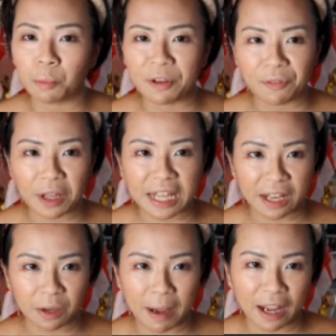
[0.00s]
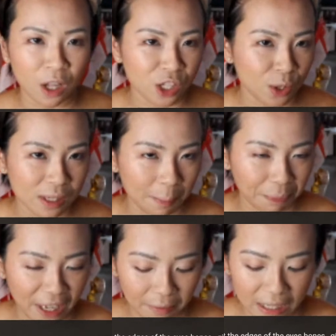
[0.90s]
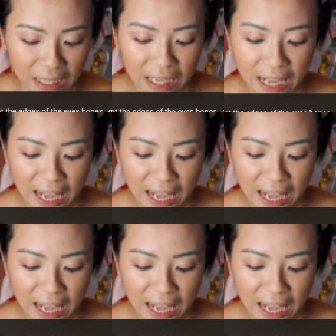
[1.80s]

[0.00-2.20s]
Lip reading: before that you might consume something already,